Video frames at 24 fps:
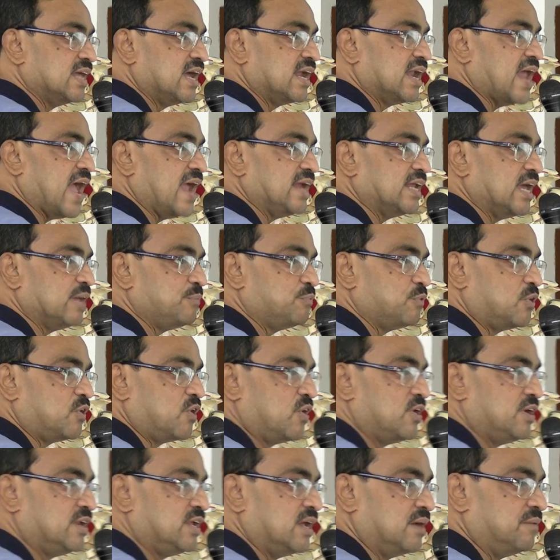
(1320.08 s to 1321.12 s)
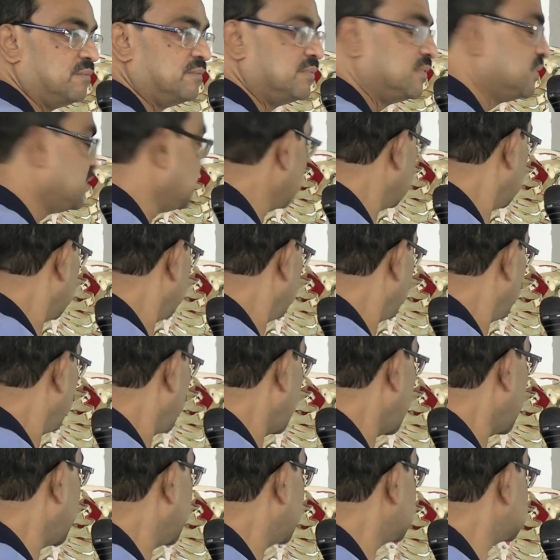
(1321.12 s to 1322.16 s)
the right hypochondrium,
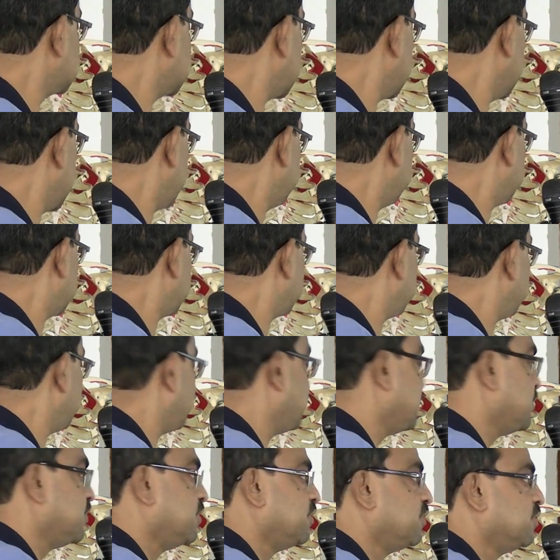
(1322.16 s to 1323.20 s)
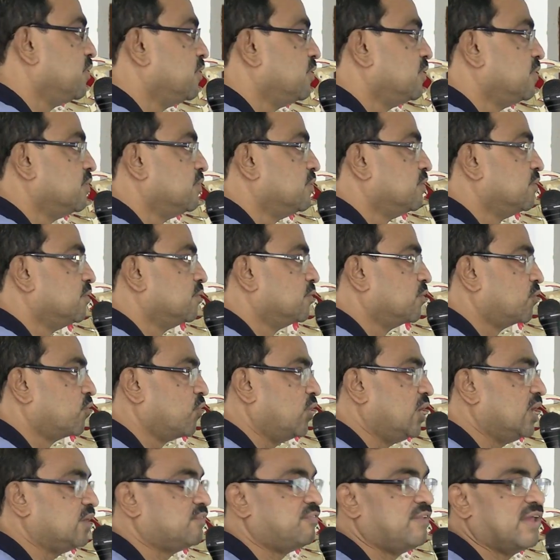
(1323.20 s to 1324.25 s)
whereas the left
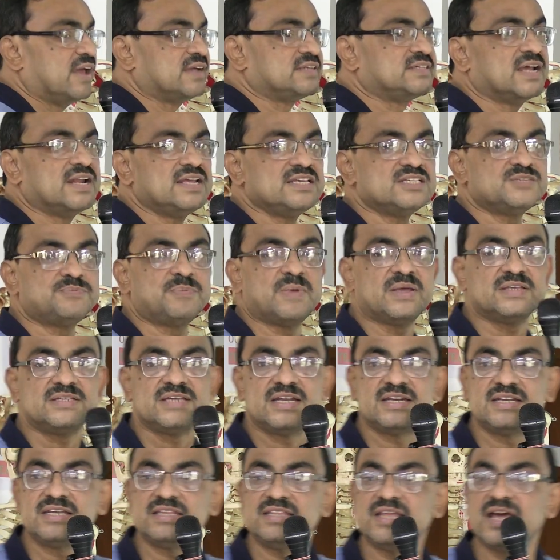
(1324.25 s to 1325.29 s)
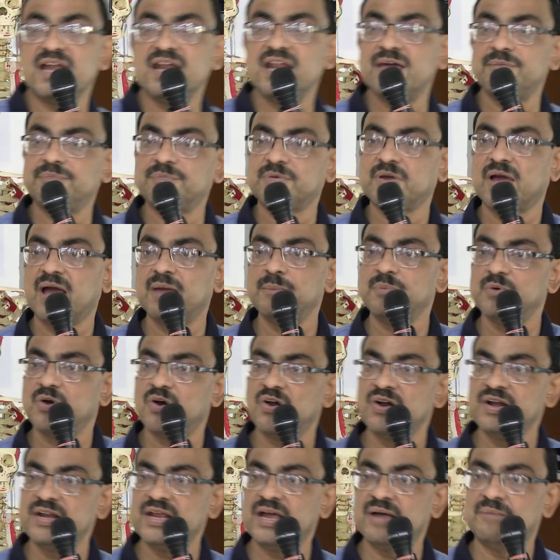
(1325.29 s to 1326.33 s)
colic flexure is present in the left
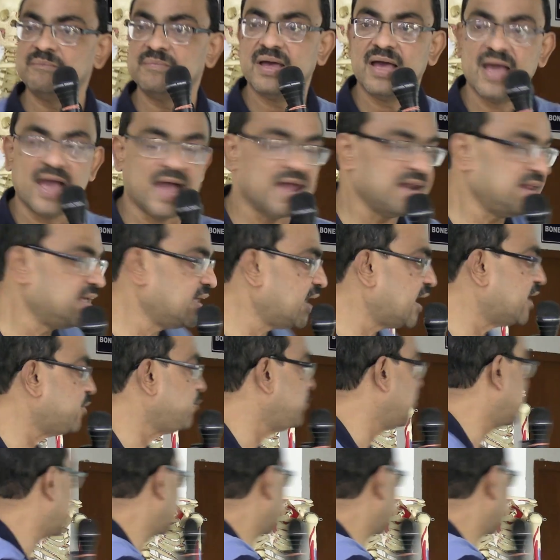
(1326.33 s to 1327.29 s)
hypochondrium. And here we